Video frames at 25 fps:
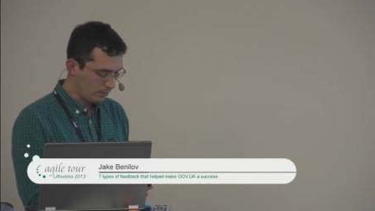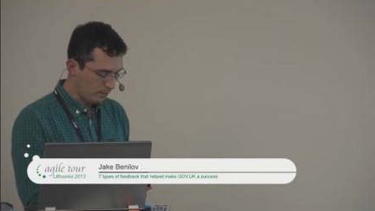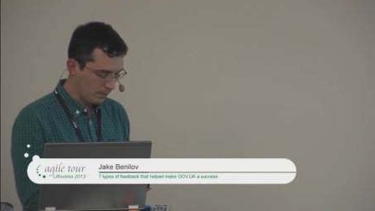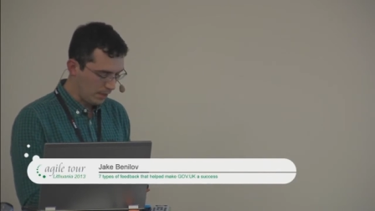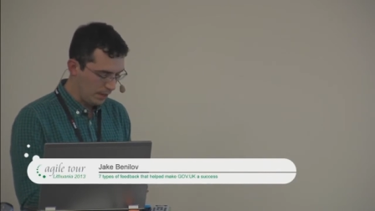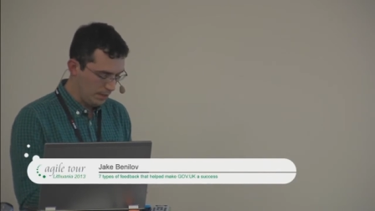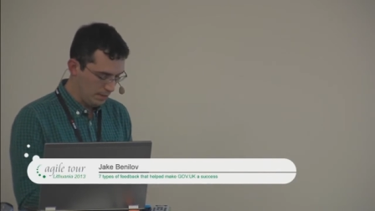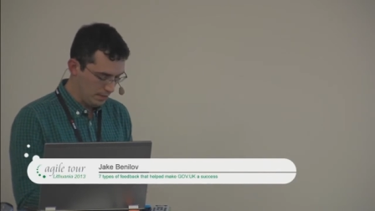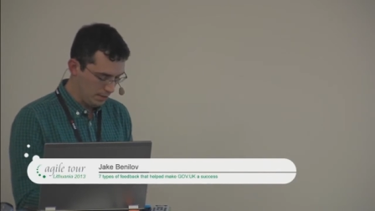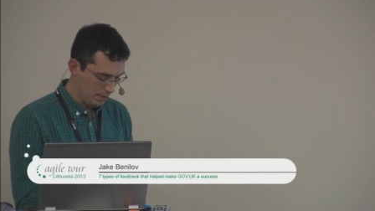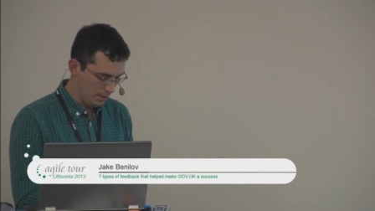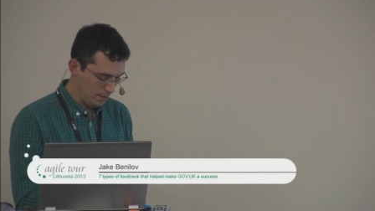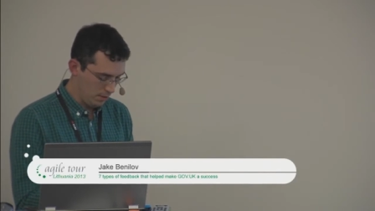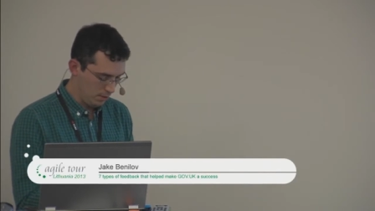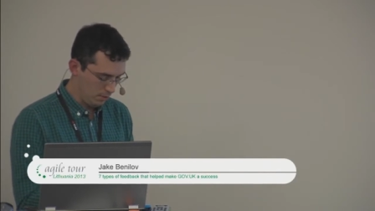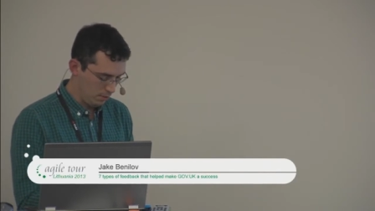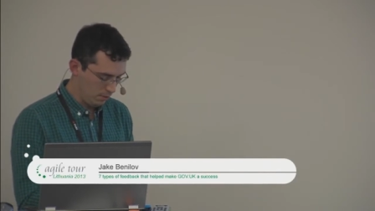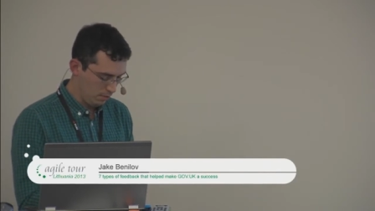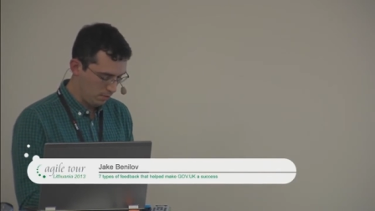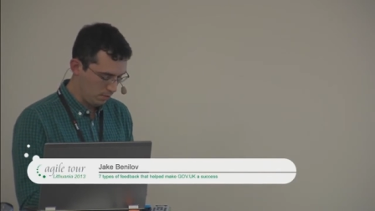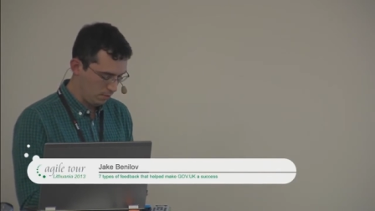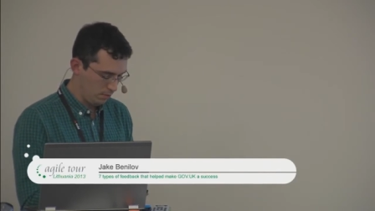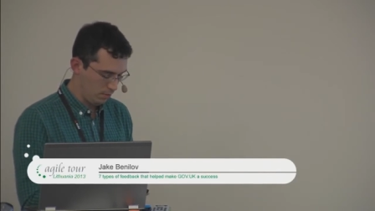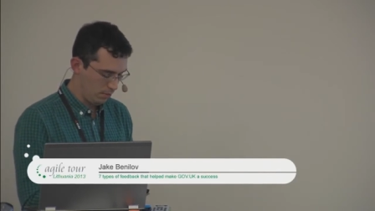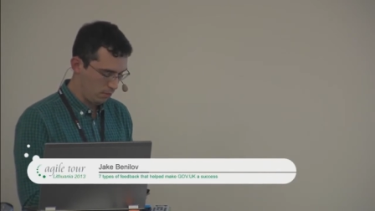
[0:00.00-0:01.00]
and
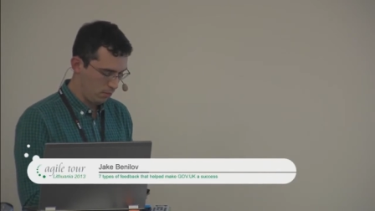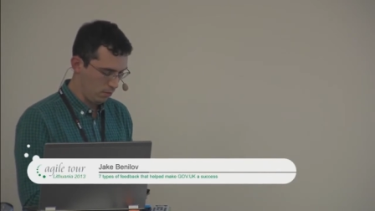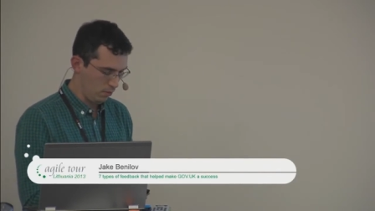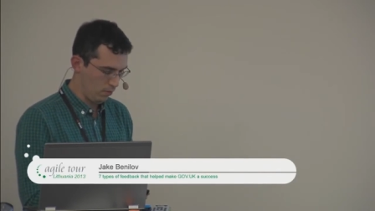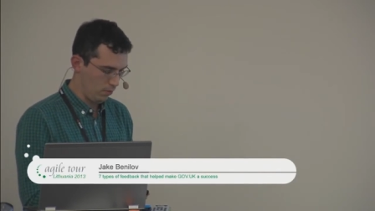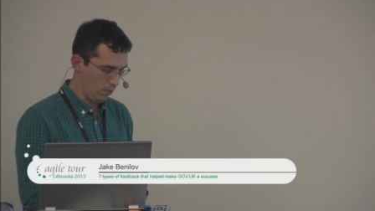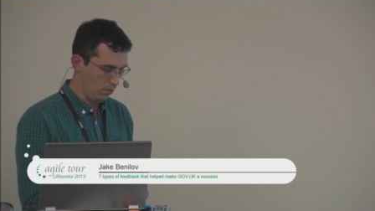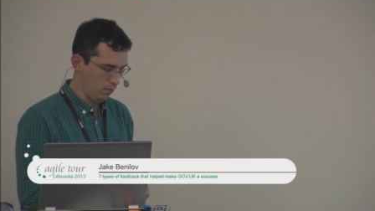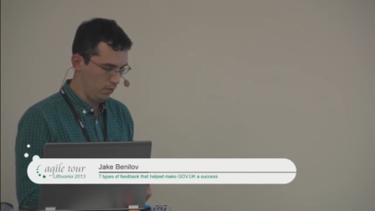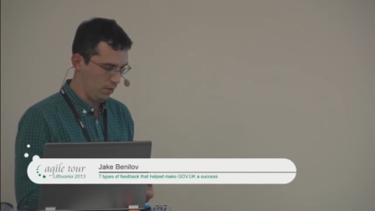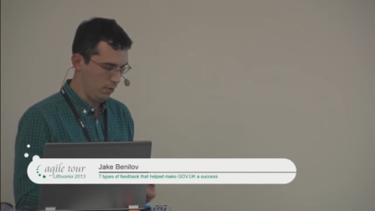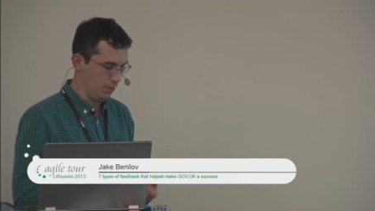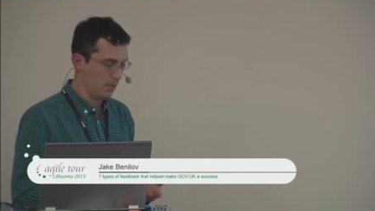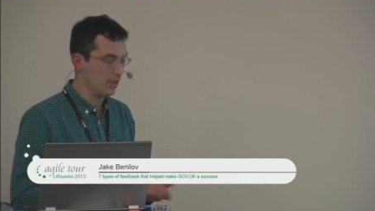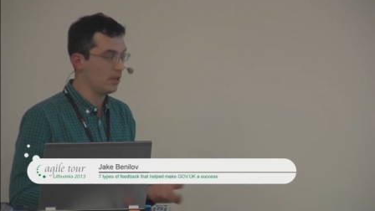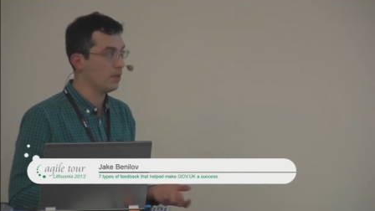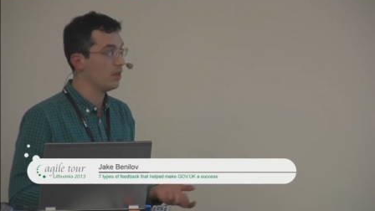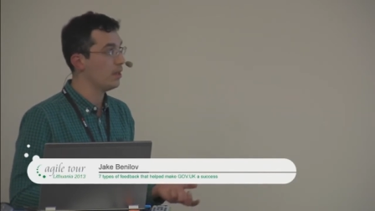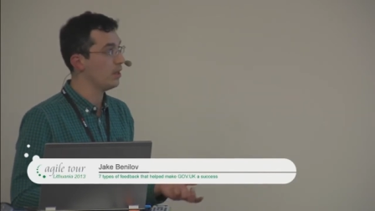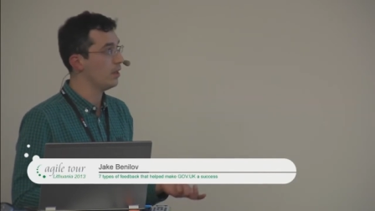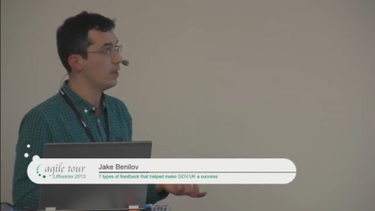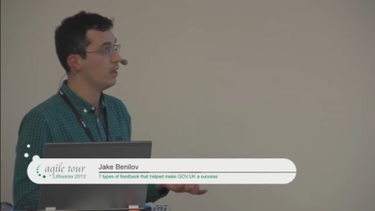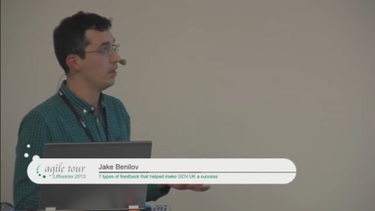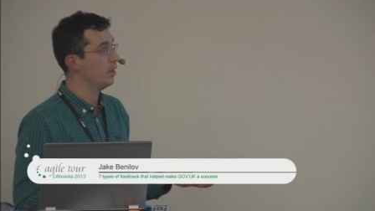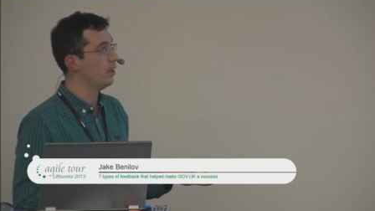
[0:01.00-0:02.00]
so, I mean,
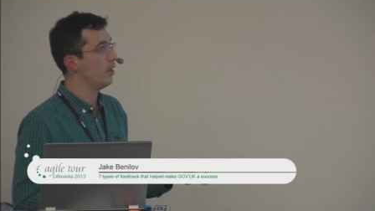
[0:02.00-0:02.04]
the